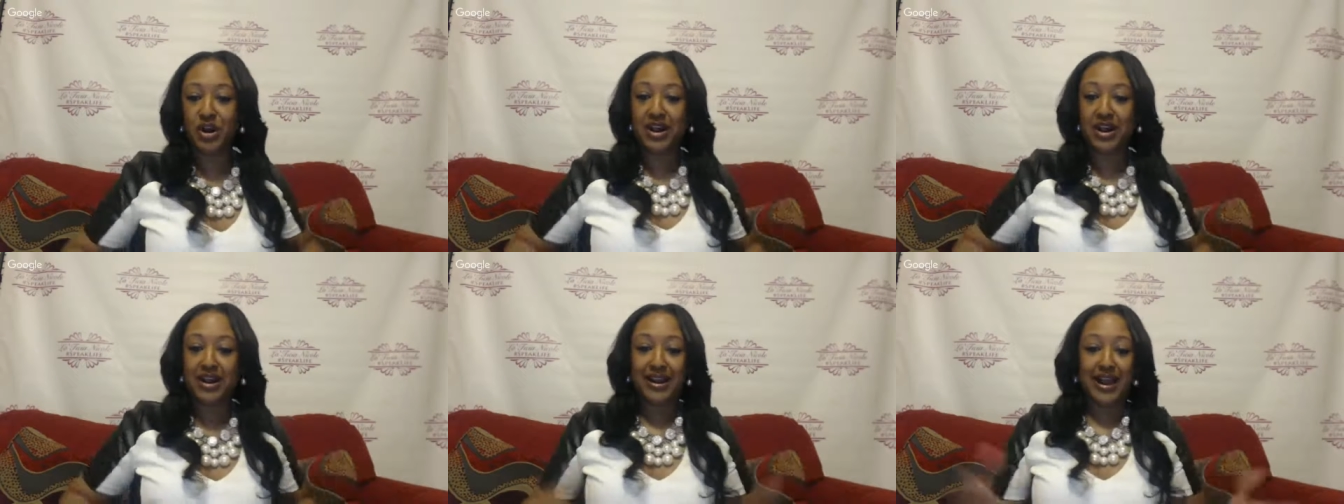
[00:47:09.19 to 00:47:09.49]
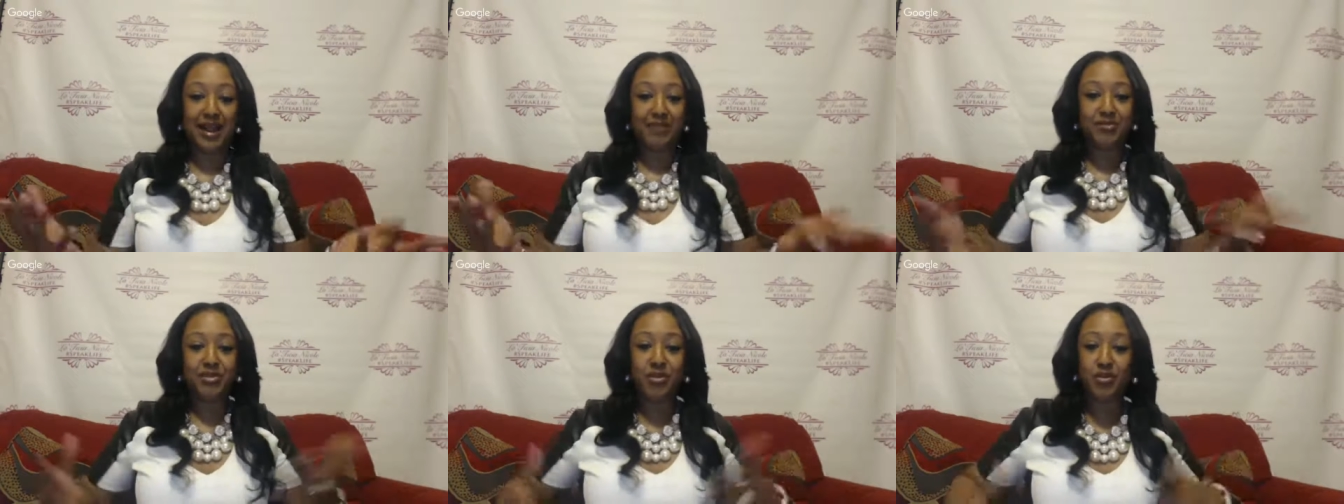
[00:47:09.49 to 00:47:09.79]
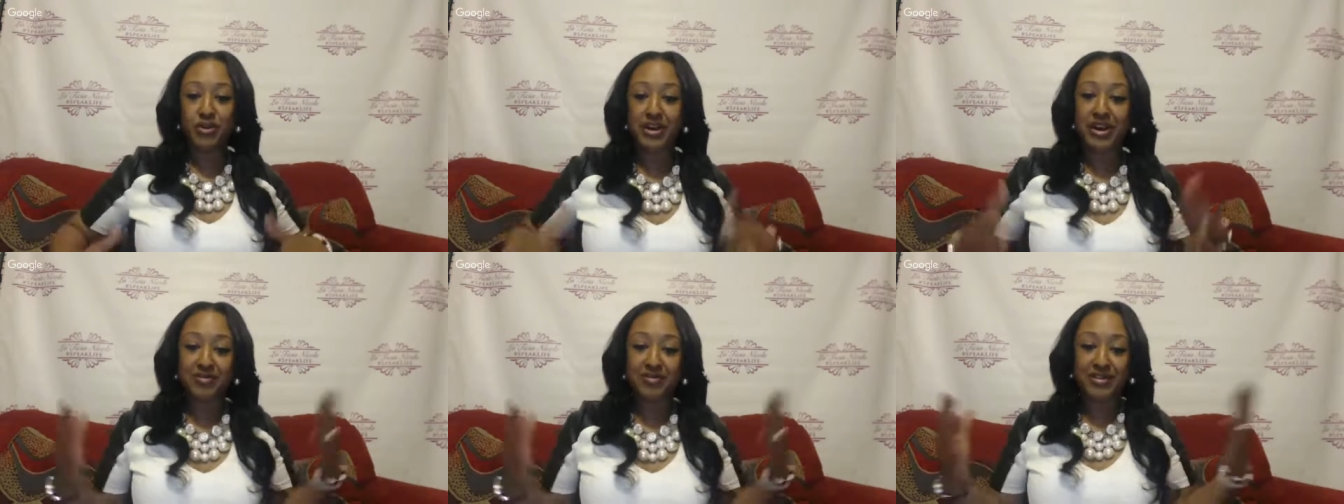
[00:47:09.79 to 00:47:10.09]
I'm doing
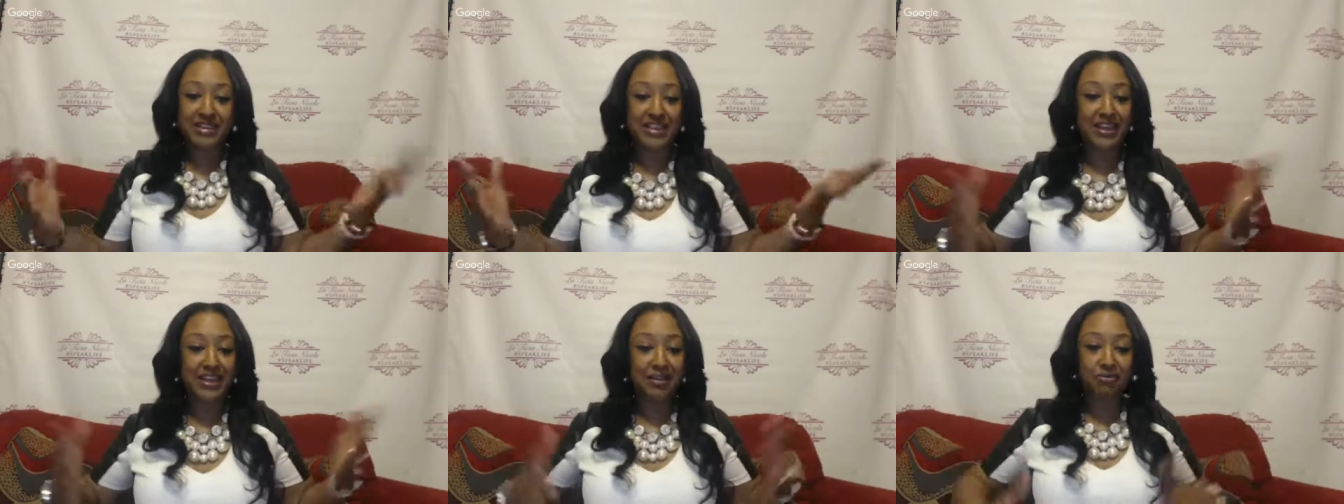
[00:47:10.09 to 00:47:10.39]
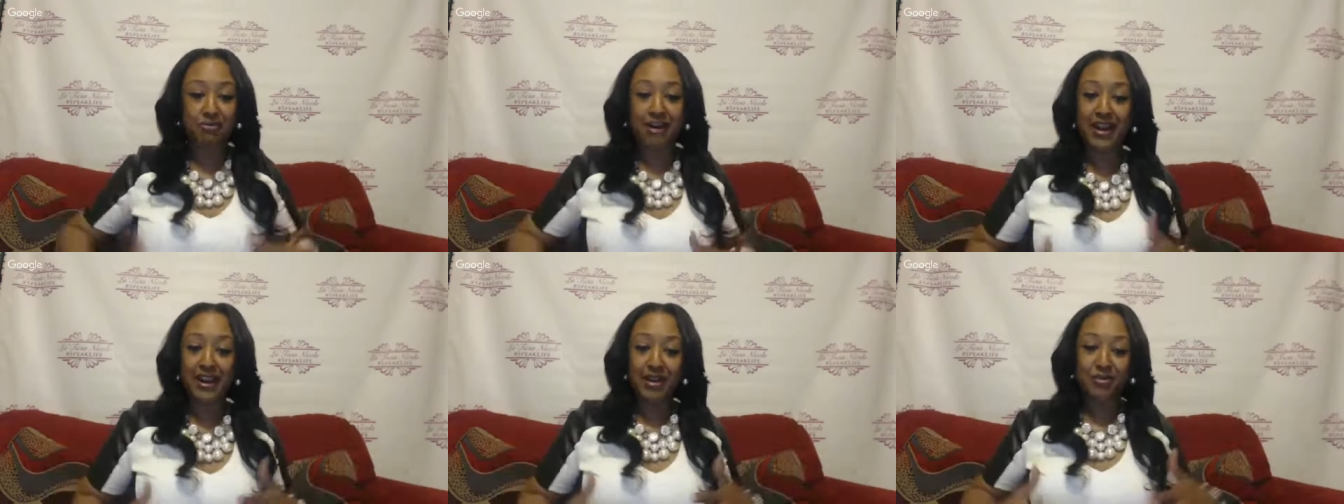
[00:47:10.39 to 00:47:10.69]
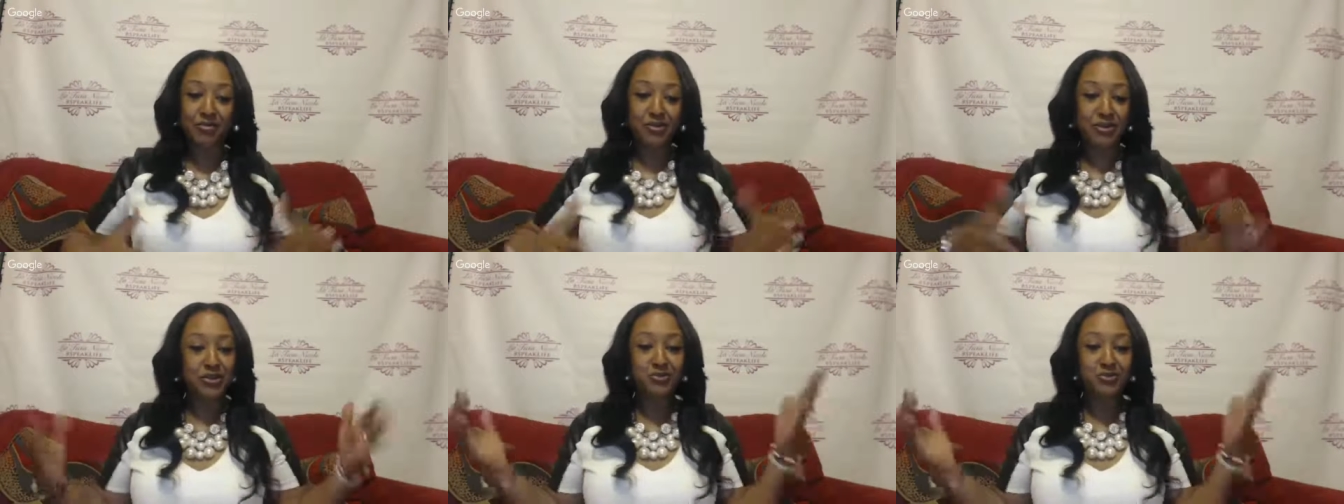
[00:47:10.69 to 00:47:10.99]
everything right. What
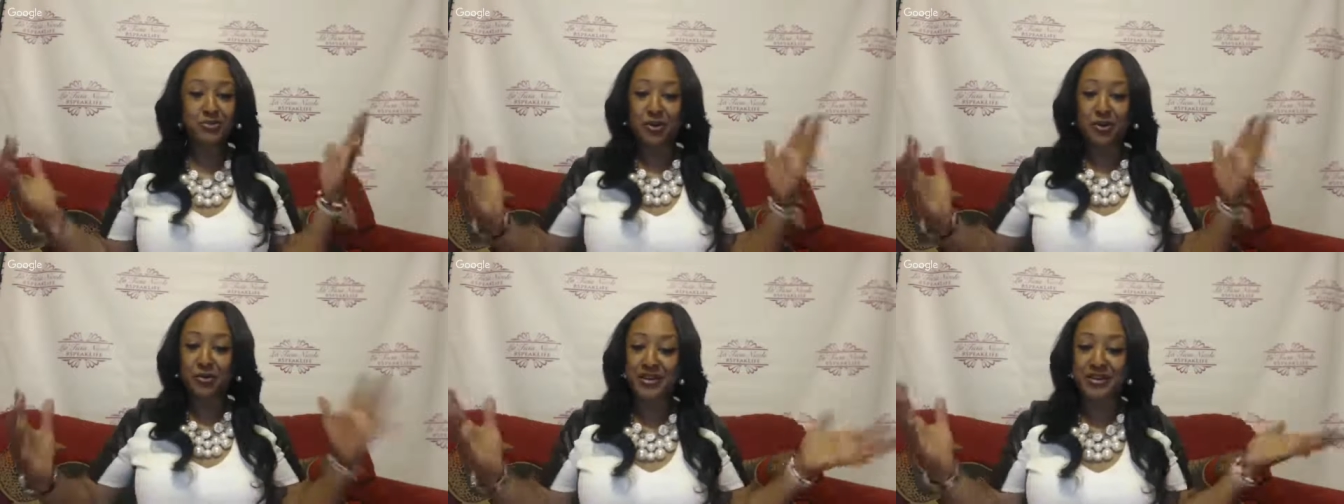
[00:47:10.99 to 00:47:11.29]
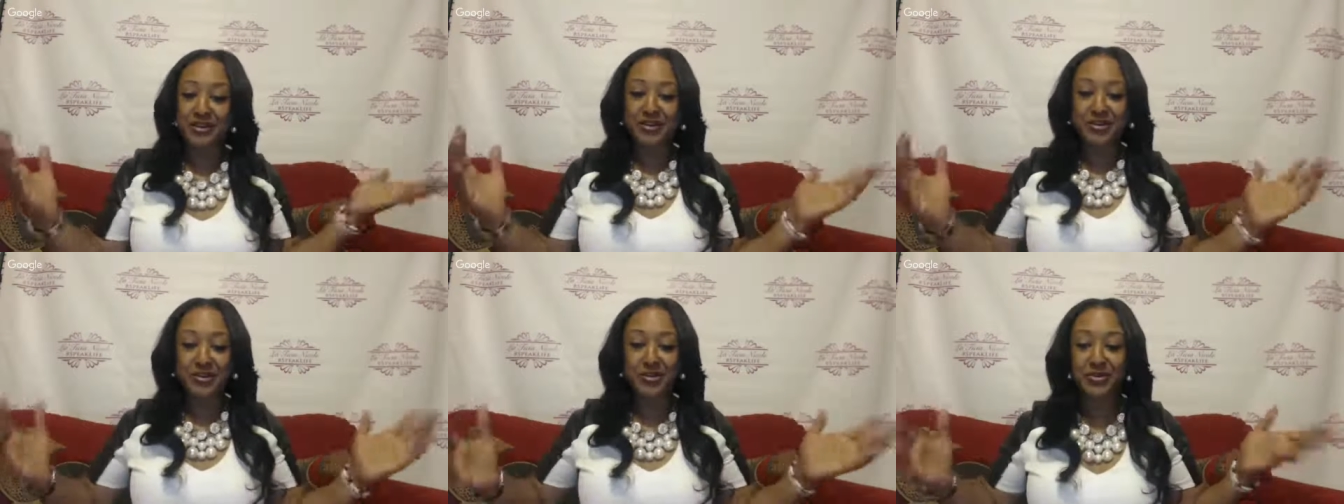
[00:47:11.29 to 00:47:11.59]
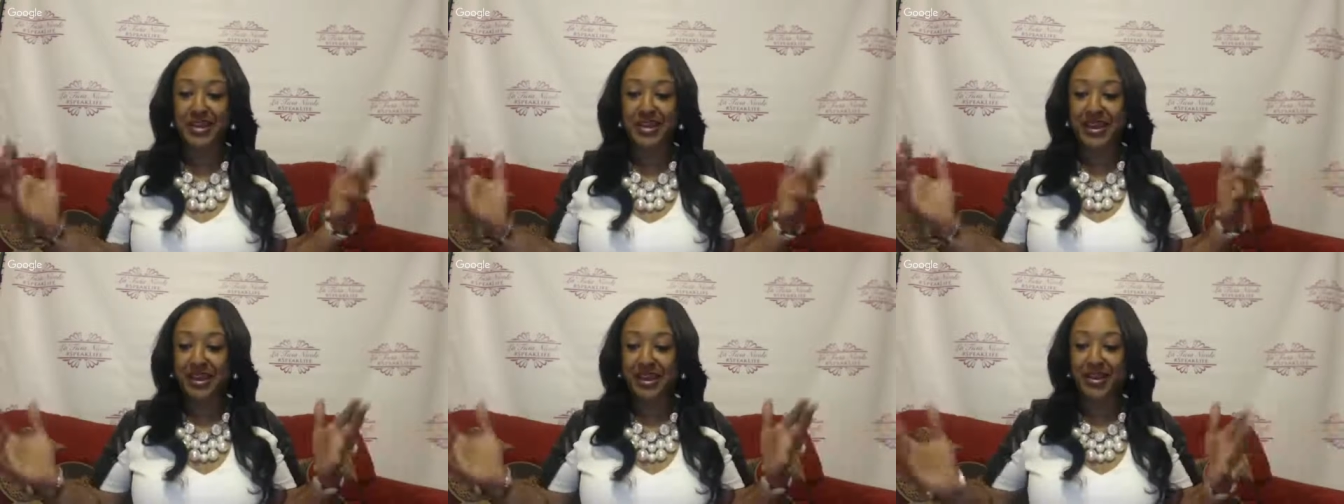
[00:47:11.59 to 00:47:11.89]
do you want me to do?
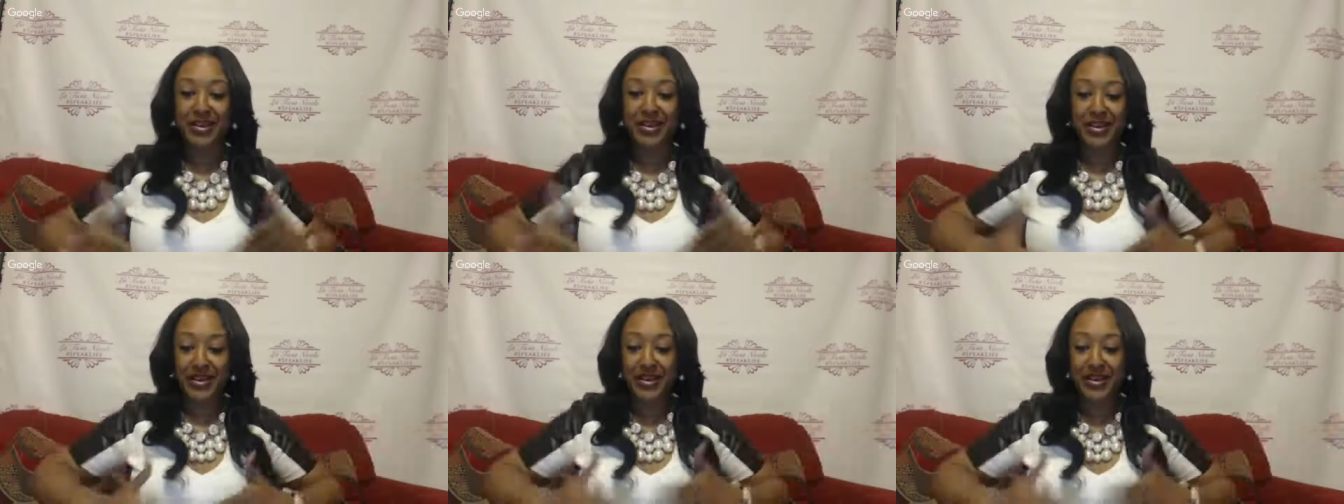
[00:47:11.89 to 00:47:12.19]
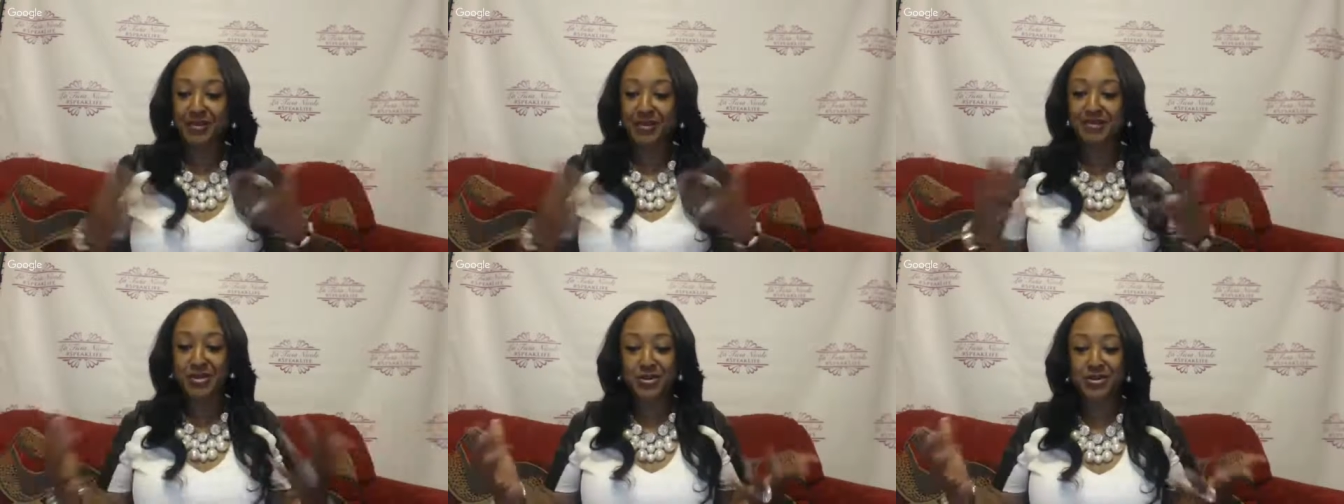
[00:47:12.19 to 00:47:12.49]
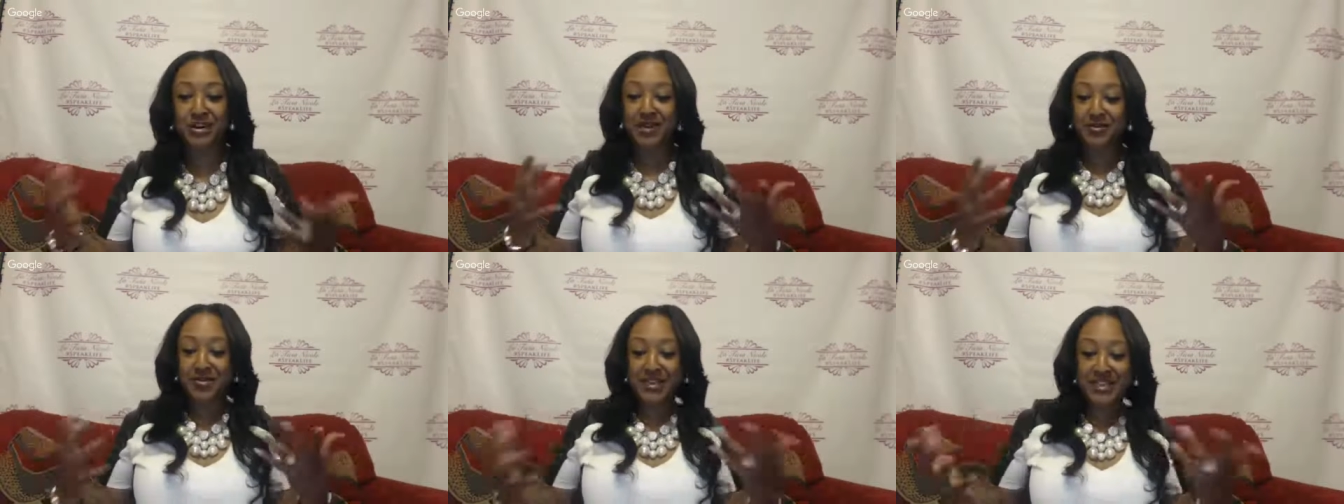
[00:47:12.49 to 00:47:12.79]
Like, I'm doing
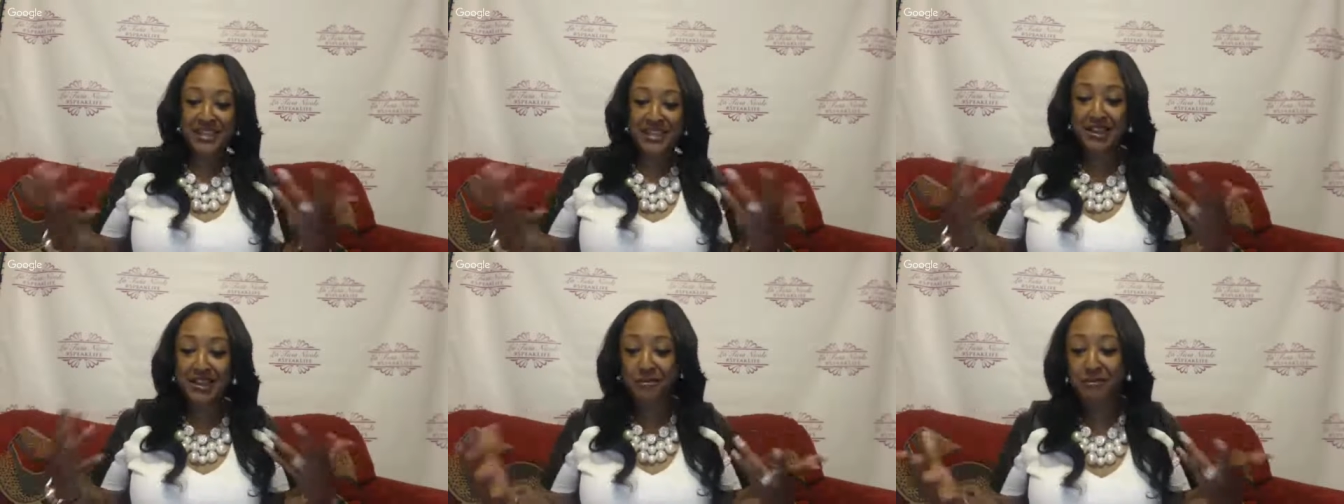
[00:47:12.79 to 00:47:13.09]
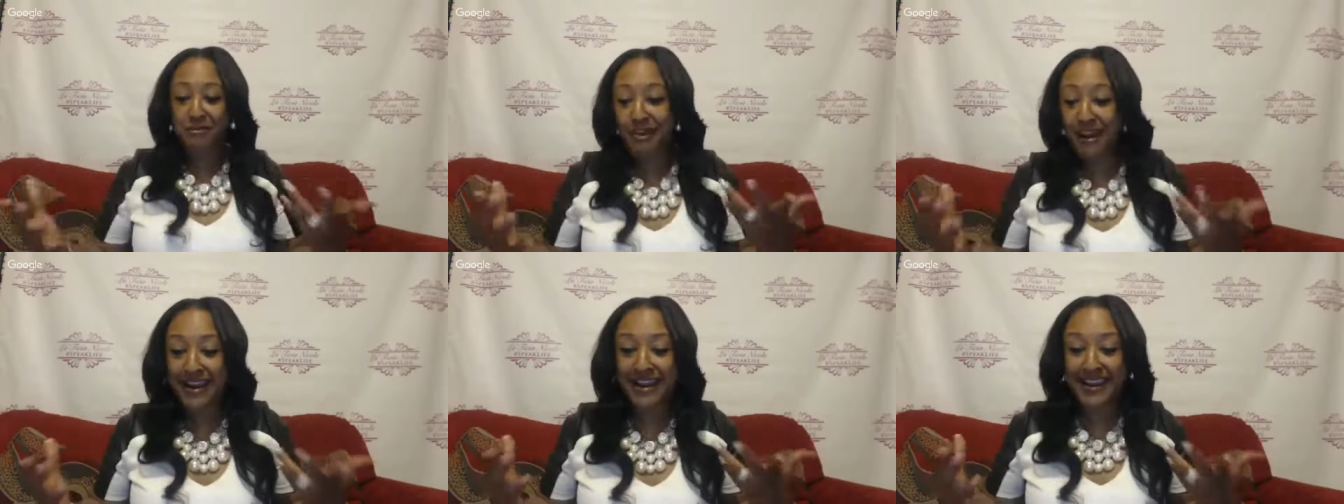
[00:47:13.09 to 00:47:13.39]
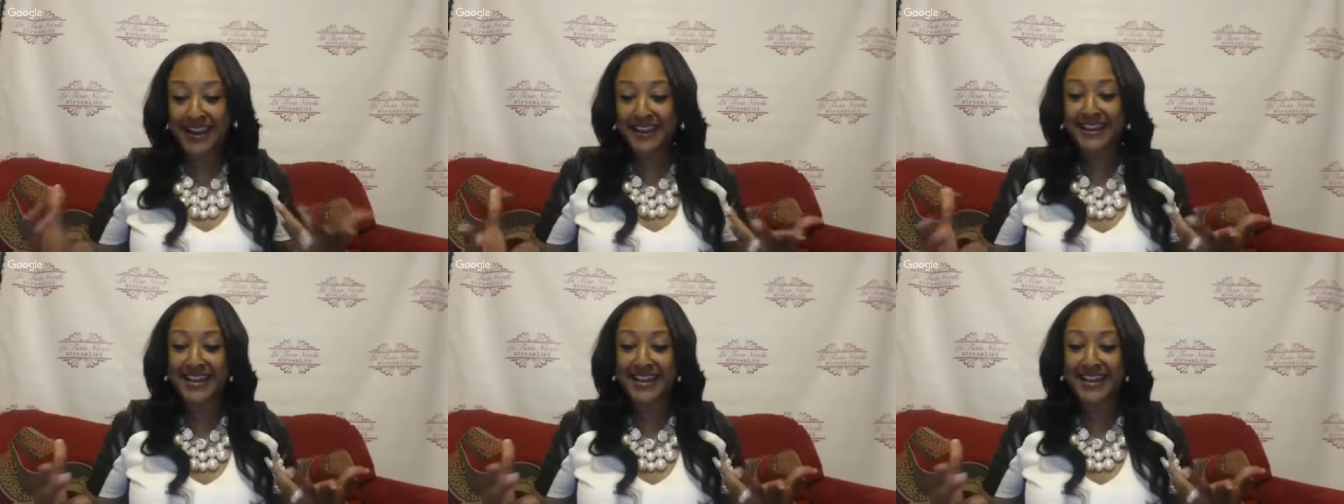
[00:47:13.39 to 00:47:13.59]
everything right.